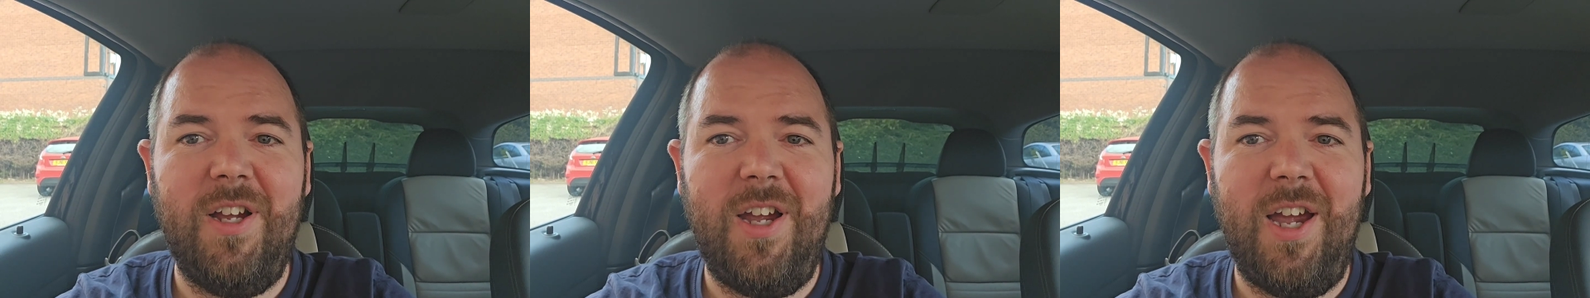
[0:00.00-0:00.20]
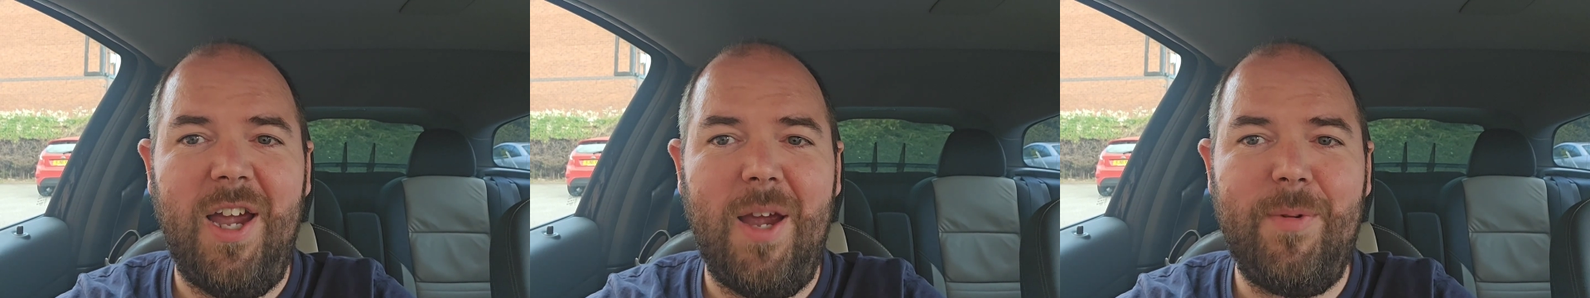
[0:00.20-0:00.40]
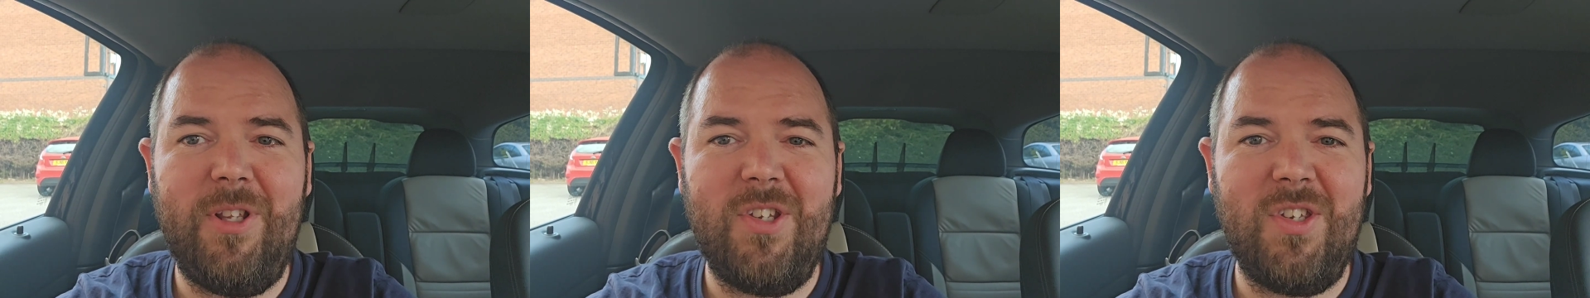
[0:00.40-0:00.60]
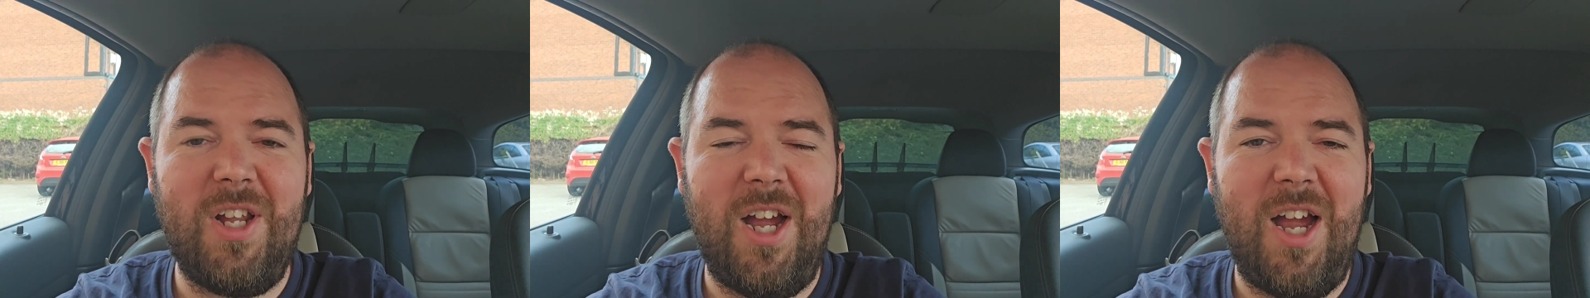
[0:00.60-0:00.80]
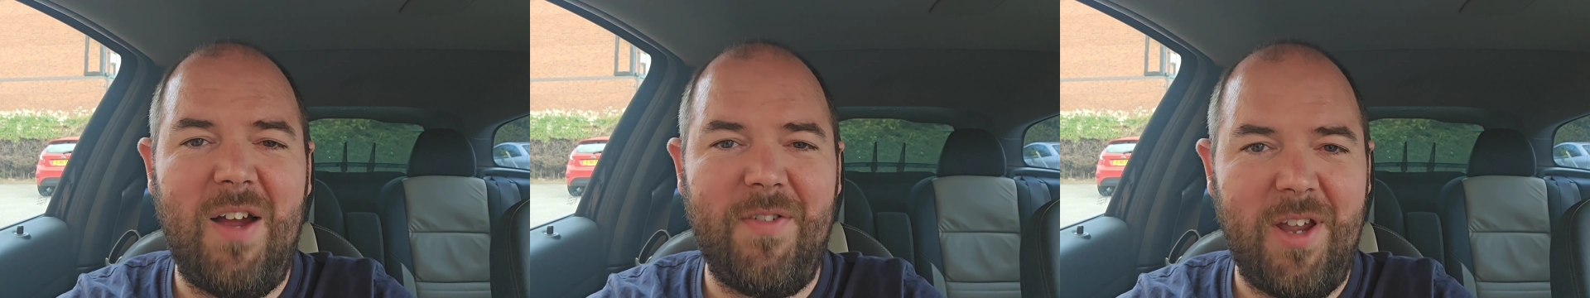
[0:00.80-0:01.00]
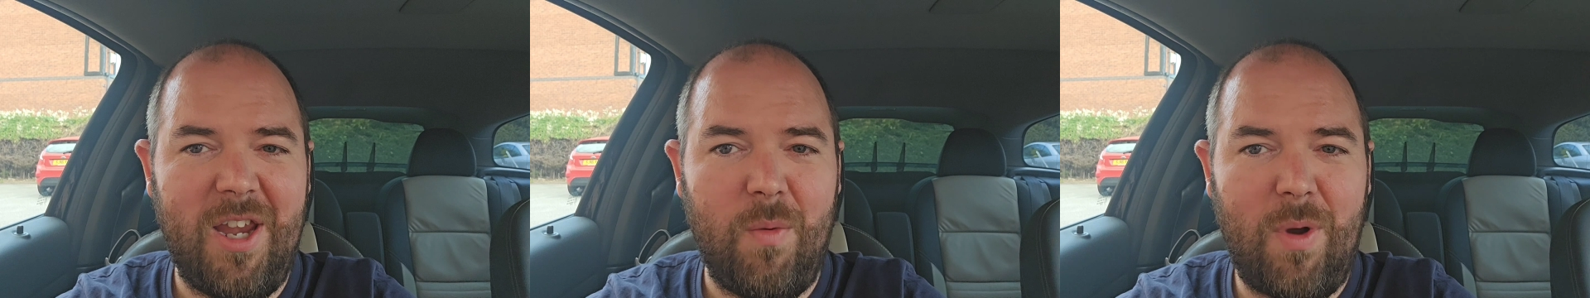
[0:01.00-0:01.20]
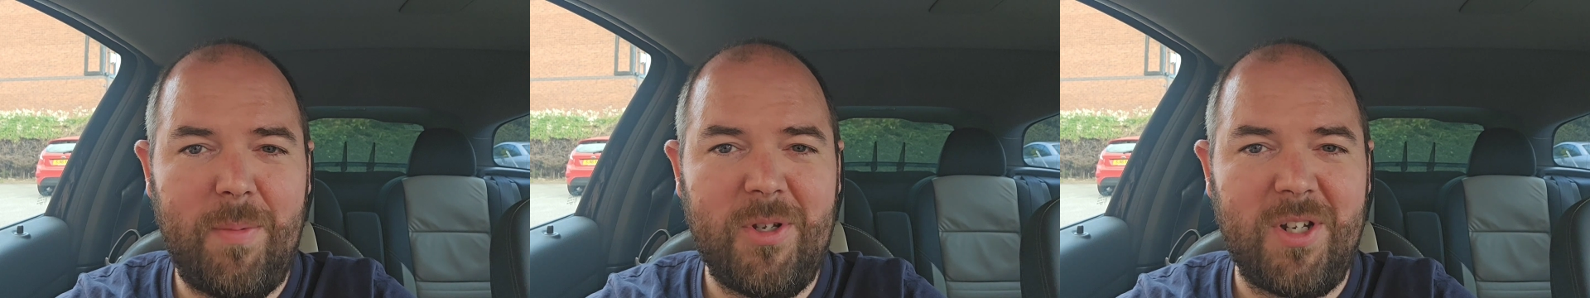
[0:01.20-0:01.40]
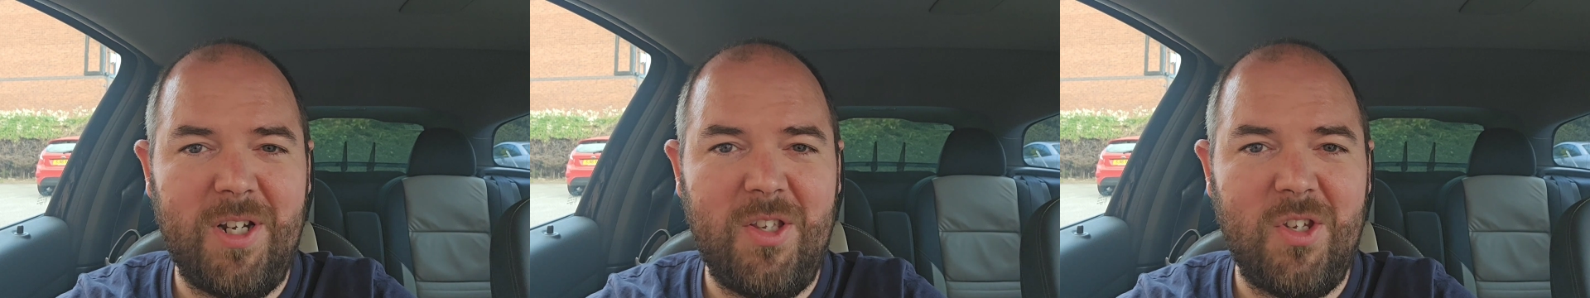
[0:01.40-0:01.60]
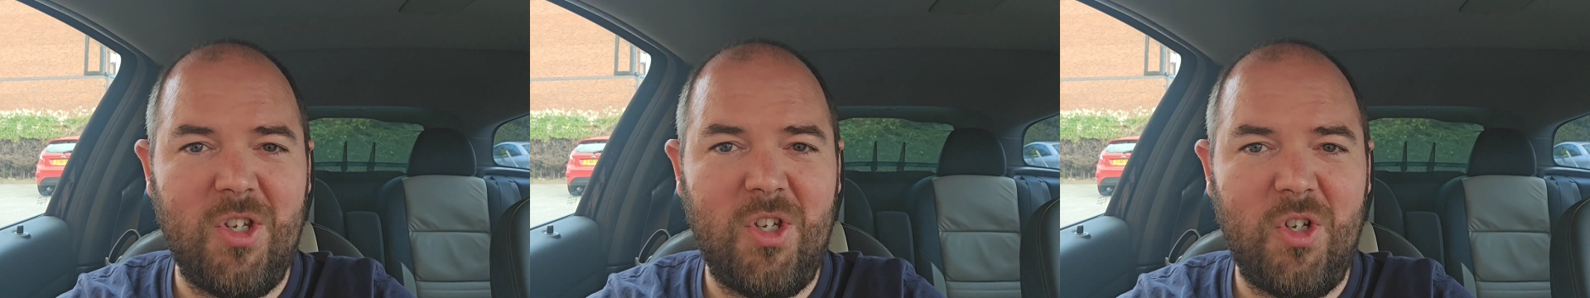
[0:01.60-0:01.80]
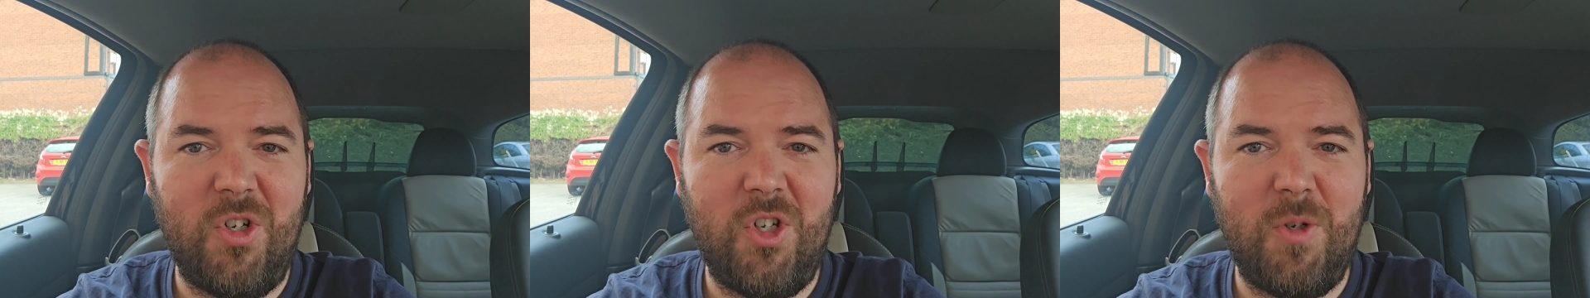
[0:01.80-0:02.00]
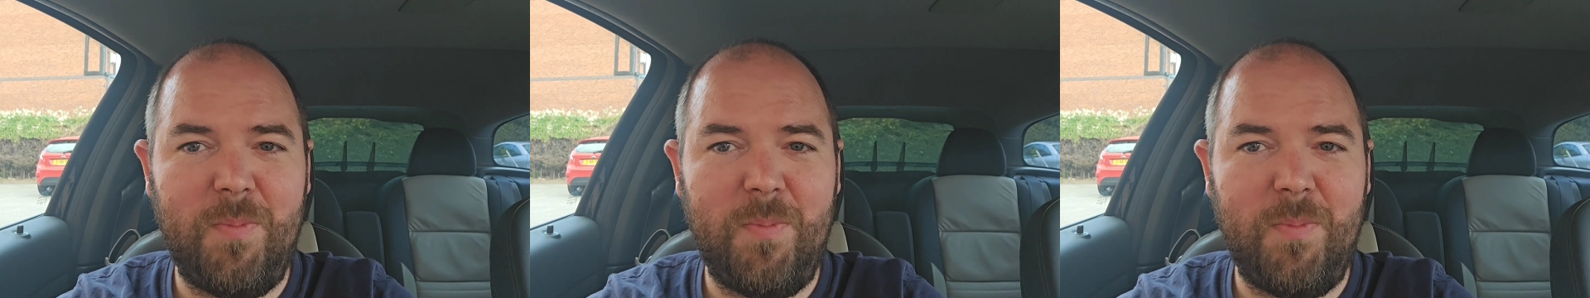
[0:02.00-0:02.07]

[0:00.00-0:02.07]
he doesn't have a website as such,